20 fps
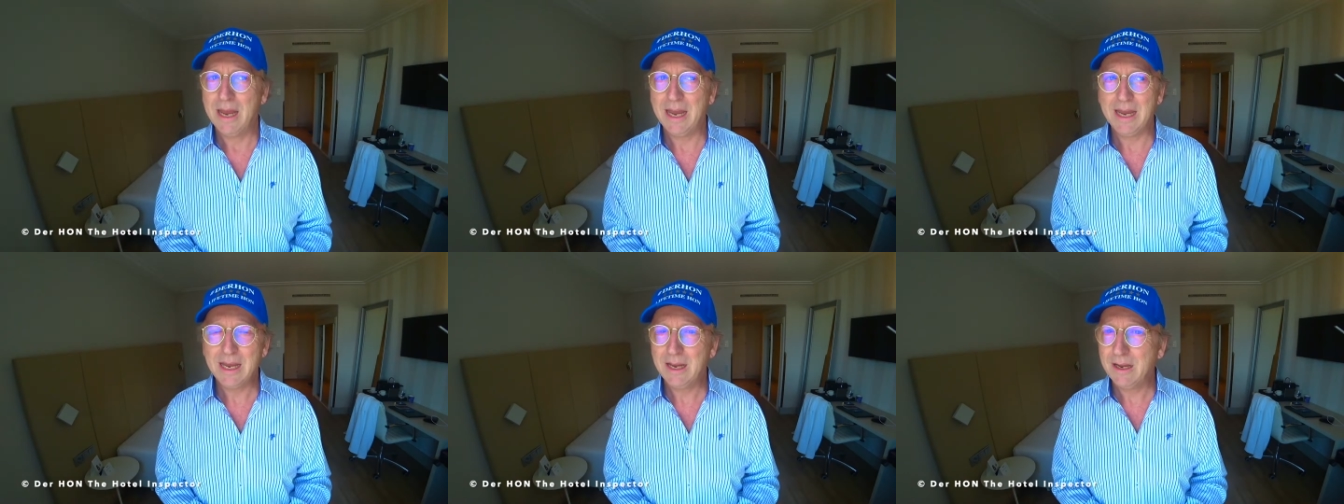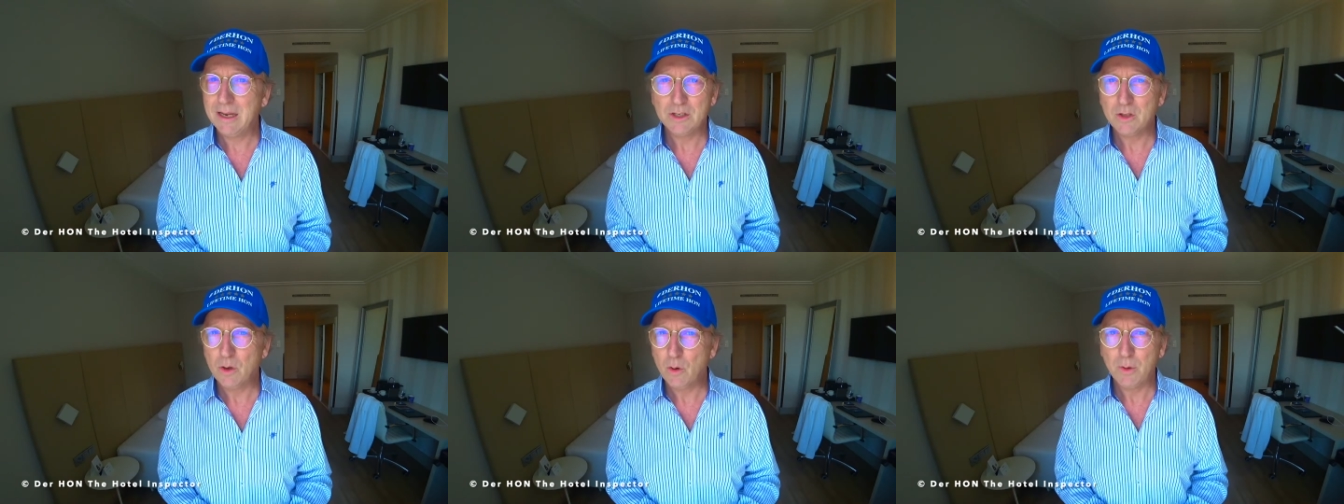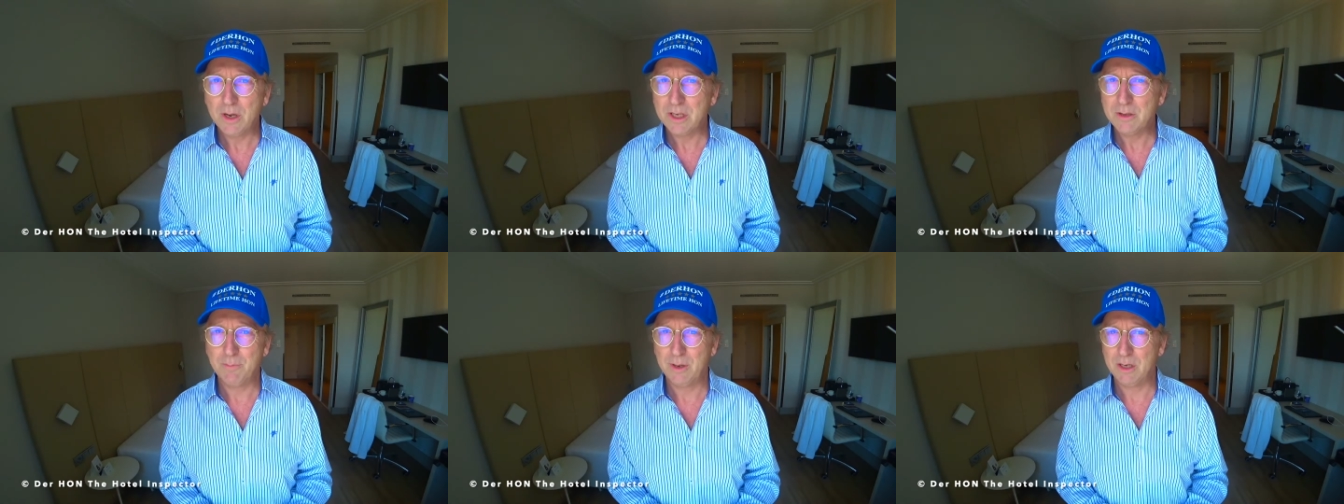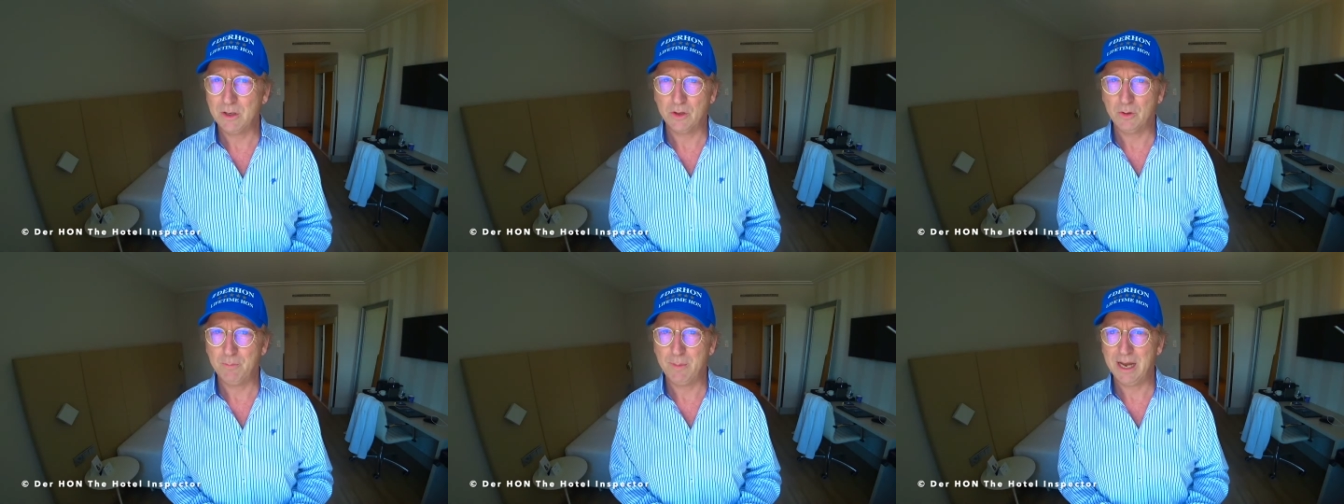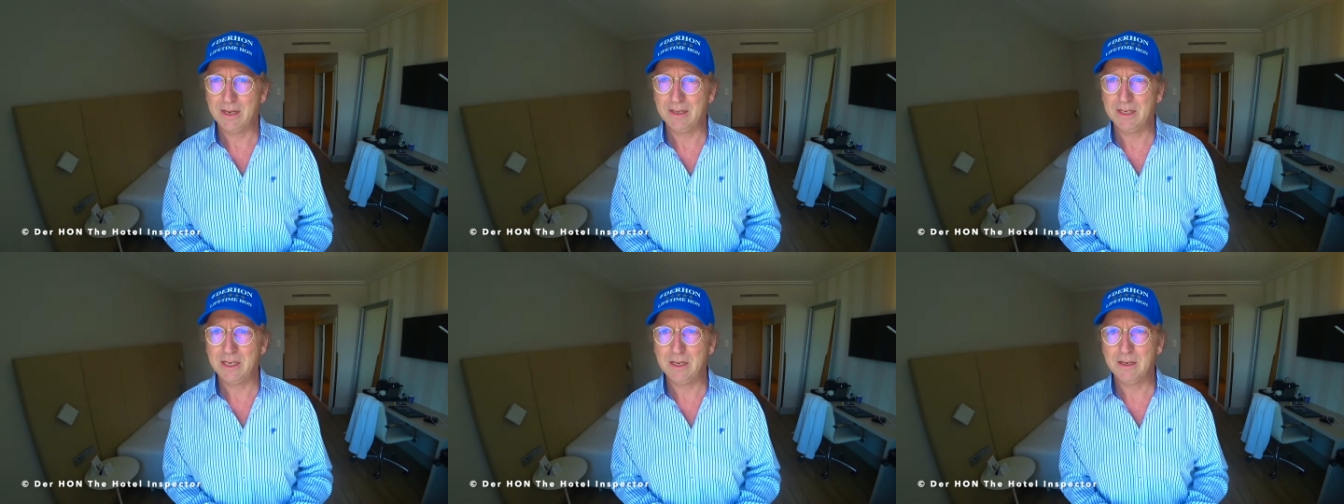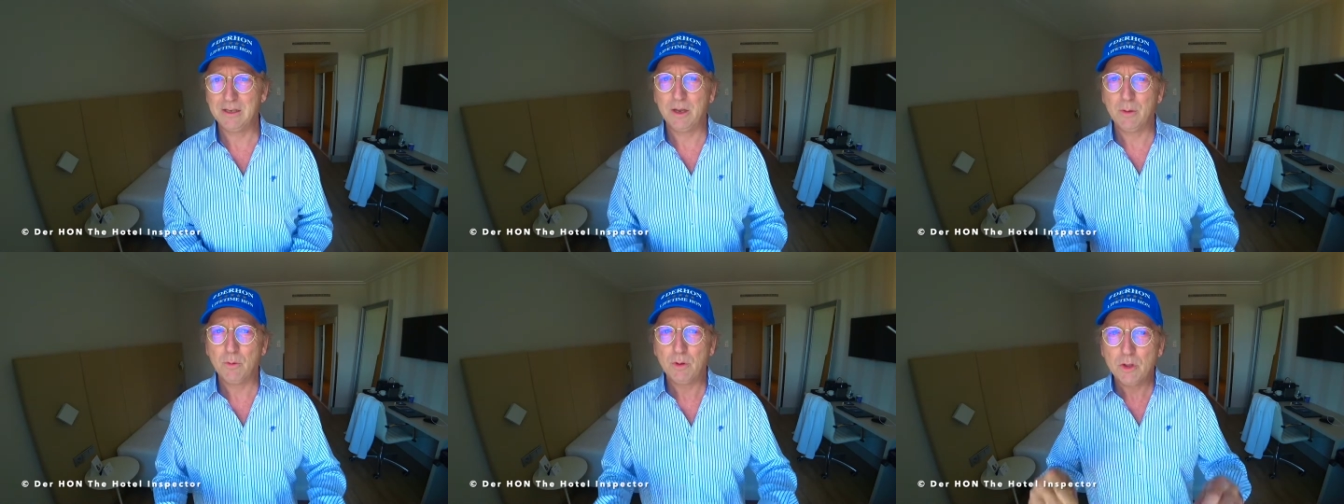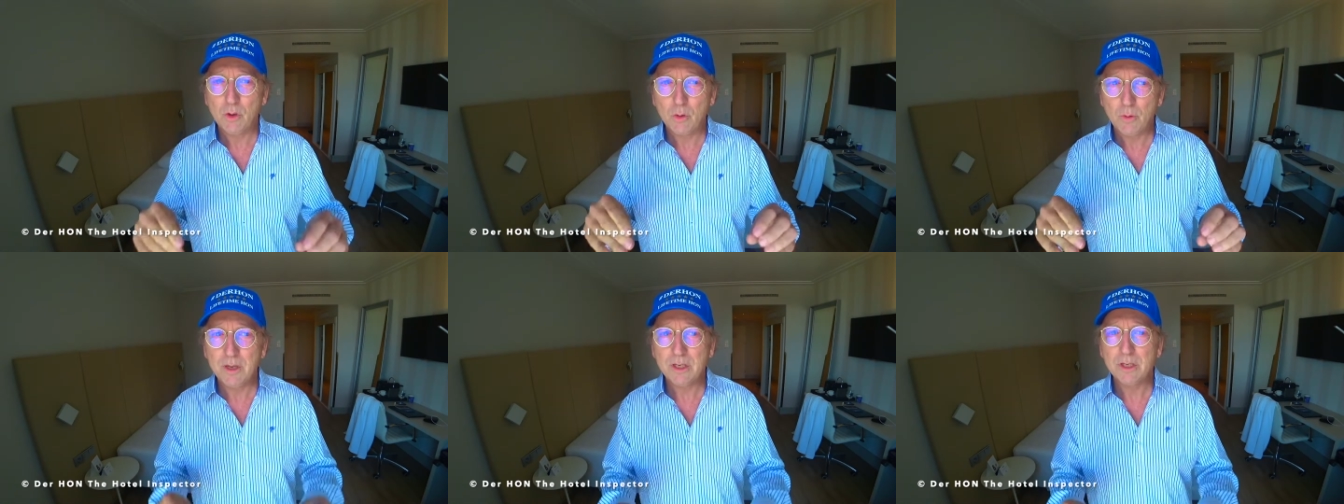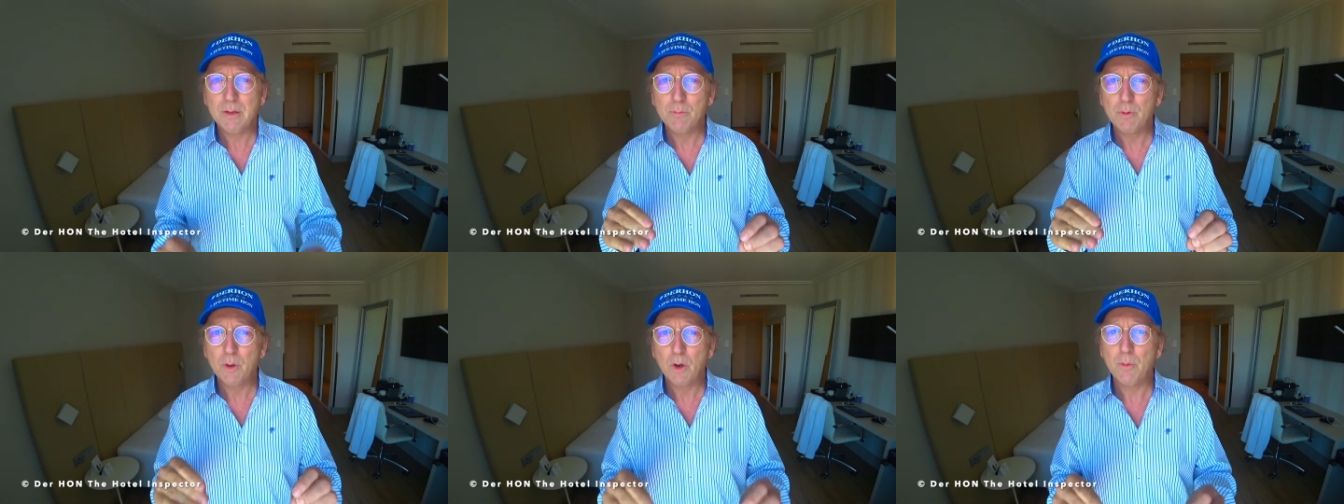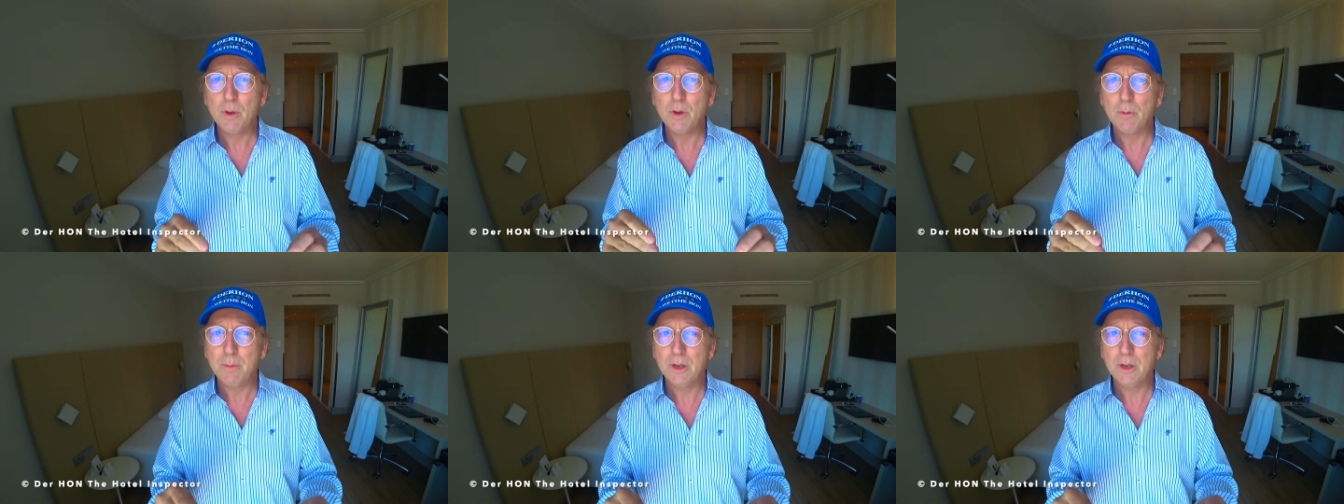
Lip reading: It has always been dramatic. There was always a problem